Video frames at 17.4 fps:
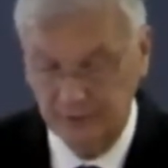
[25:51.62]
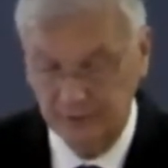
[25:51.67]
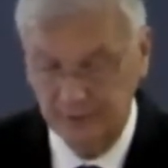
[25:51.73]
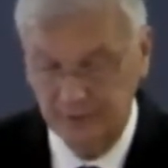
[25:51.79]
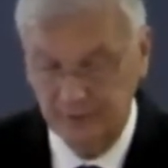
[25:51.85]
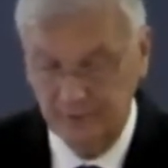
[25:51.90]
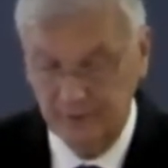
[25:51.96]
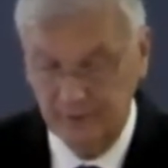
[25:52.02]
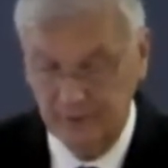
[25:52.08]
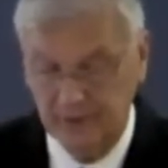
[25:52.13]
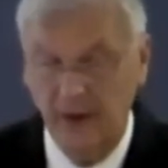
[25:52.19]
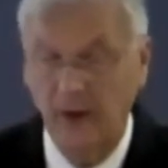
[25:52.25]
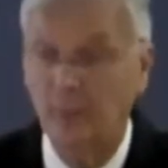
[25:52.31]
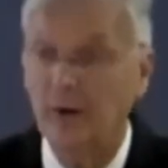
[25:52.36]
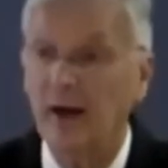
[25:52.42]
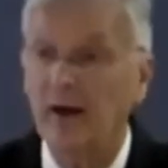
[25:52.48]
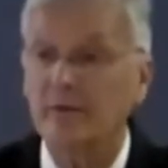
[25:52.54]
Now
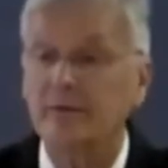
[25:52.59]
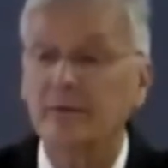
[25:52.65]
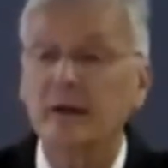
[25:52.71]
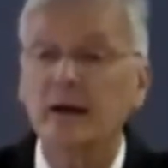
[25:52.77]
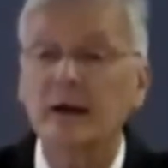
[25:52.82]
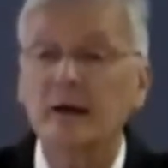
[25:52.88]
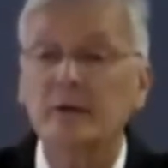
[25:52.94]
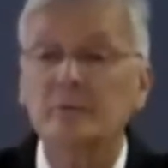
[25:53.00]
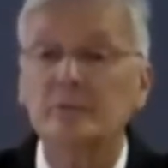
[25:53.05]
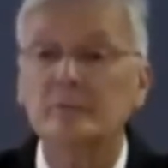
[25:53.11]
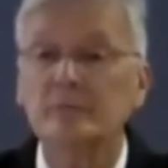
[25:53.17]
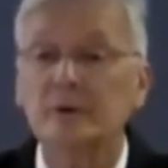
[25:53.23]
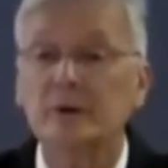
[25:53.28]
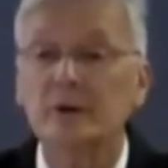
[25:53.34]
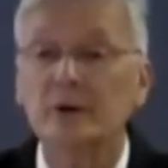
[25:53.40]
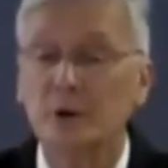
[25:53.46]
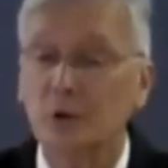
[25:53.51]
back then,
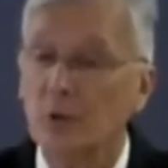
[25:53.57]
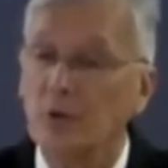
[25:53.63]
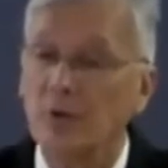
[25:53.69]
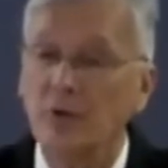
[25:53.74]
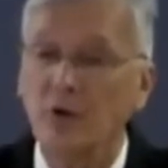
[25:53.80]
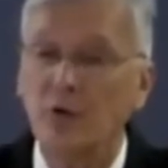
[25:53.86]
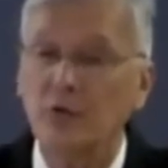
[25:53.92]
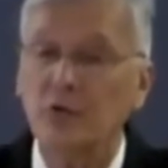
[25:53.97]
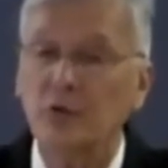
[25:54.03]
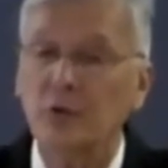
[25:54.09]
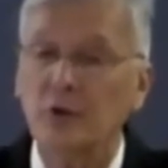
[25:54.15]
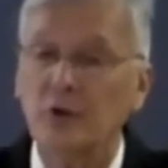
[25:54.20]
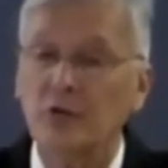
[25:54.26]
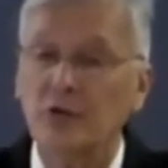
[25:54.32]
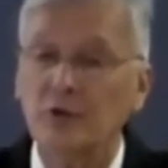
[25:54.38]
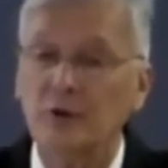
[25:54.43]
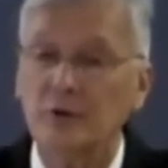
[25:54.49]
who were those who
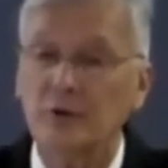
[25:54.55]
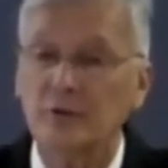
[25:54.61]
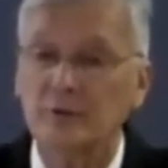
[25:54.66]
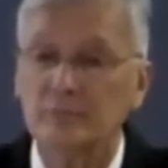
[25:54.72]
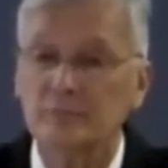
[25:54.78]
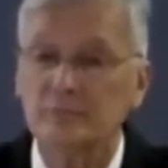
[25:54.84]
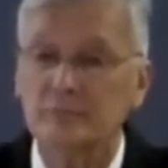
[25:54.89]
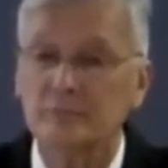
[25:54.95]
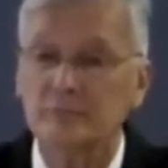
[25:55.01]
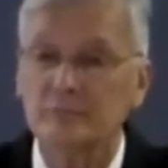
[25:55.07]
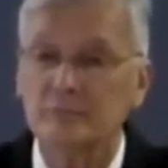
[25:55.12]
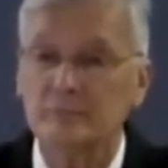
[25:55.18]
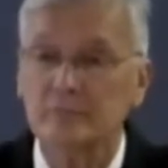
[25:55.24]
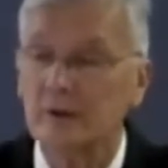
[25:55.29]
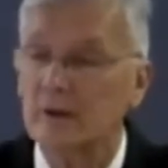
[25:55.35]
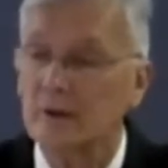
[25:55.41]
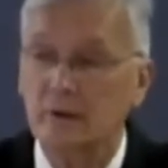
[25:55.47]
listened?
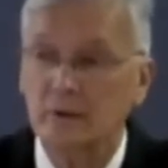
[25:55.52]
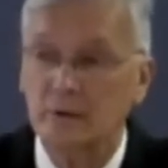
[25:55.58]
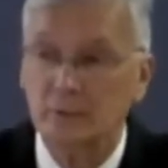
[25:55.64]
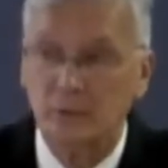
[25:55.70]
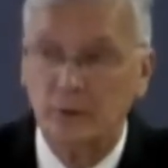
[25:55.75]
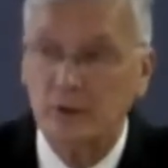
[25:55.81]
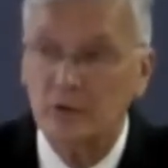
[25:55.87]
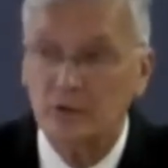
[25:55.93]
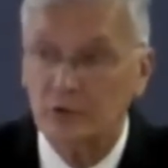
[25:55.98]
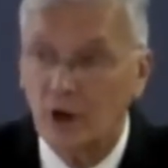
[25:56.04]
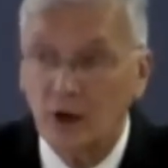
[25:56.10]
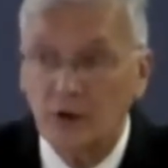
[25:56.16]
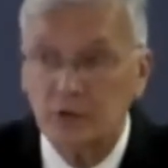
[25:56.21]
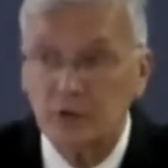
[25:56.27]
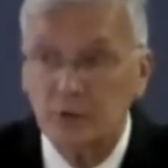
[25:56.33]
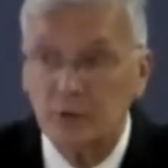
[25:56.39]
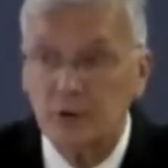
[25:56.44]
Well,
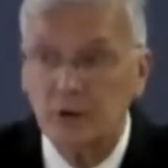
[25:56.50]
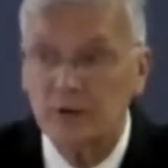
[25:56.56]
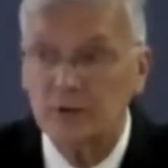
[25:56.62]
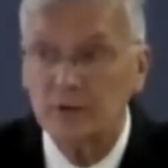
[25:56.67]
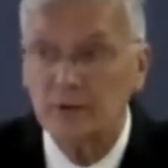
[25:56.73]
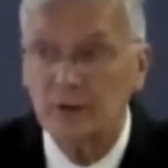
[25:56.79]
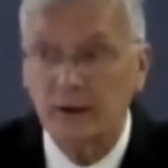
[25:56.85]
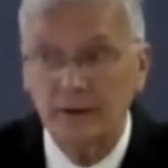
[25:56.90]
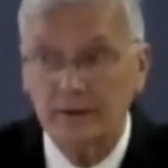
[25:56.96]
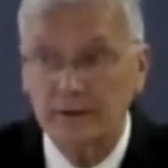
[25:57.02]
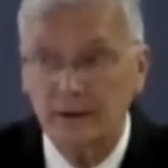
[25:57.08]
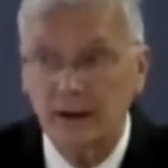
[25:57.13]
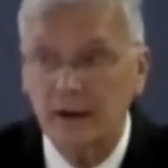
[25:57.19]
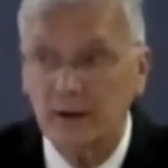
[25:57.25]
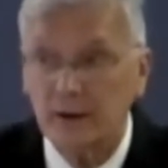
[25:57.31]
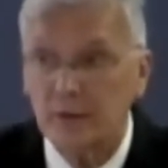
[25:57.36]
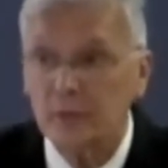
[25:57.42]
Joshua and
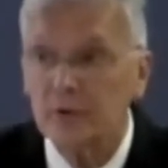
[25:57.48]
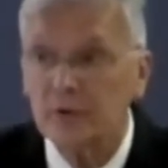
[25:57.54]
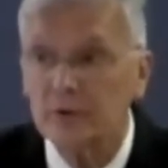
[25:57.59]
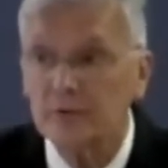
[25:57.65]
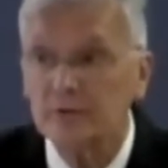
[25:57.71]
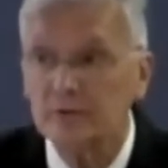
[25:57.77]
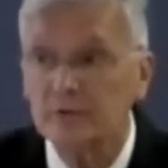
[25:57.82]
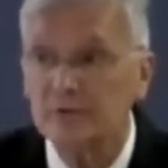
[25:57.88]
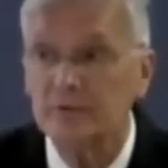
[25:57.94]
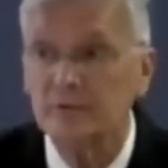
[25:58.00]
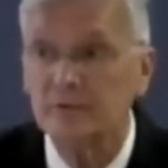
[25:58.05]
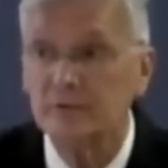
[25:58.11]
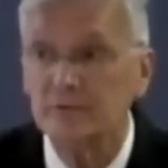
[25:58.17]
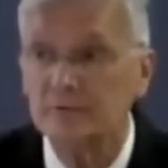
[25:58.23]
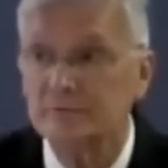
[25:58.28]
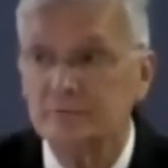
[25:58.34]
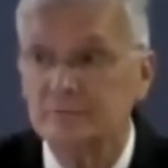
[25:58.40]
Caleb
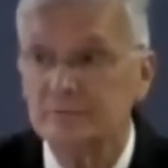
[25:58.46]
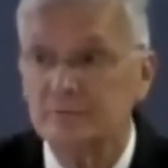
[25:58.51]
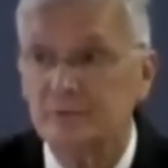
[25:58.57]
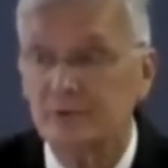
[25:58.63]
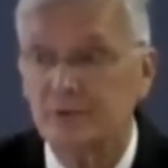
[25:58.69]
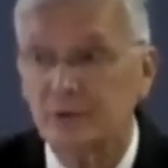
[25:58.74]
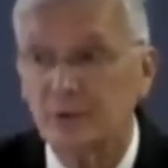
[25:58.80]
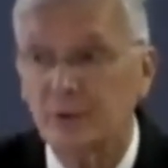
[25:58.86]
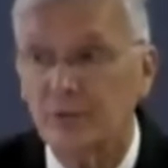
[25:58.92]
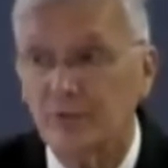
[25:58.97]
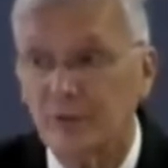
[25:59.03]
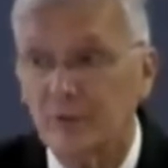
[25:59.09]
were two of them.